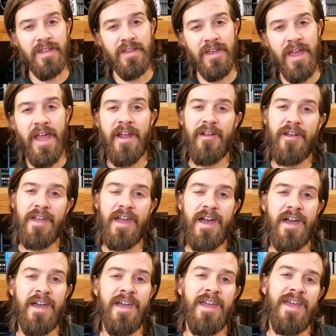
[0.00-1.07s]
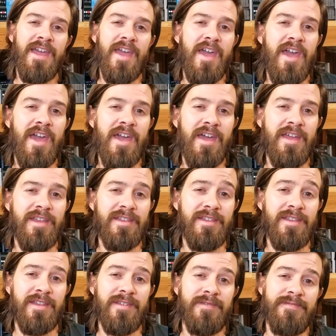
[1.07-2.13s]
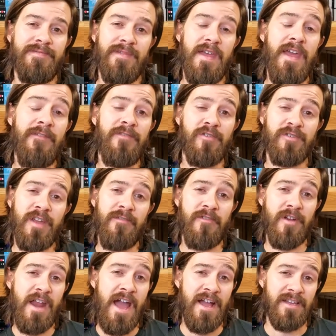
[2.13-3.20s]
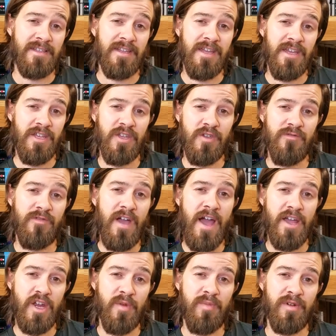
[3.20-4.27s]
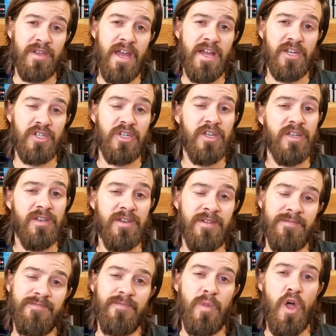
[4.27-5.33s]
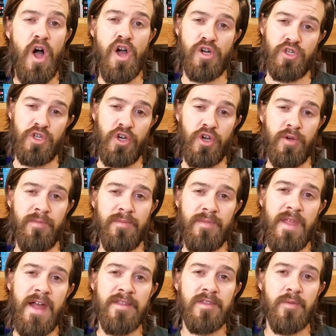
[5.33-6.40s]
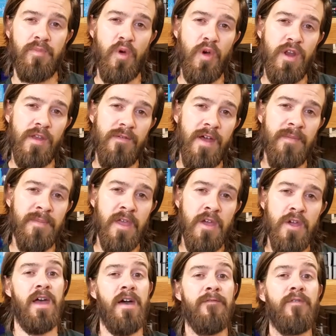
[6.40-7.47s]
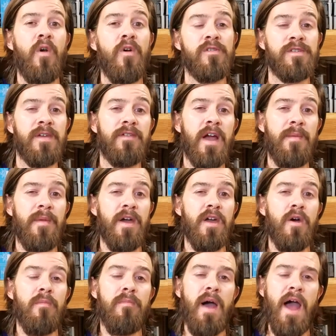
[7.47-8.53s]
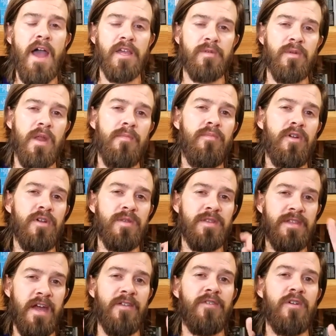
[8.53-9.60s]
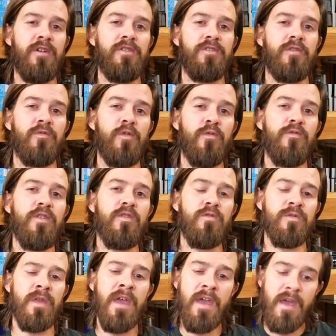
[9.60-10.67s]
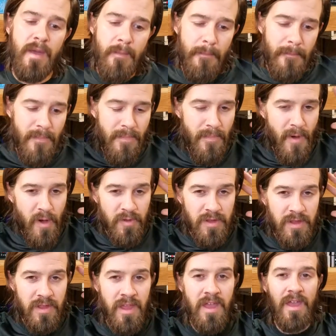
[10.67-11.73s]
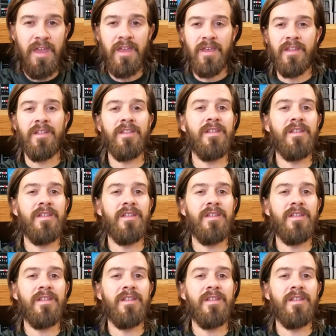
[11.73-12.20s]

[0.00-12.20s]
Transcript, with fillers: humidity area and if there's ever an accident you've got your protection long term. That's the point of it. Uh, of course I've got my own bias but I'm putting this out there as a reviews most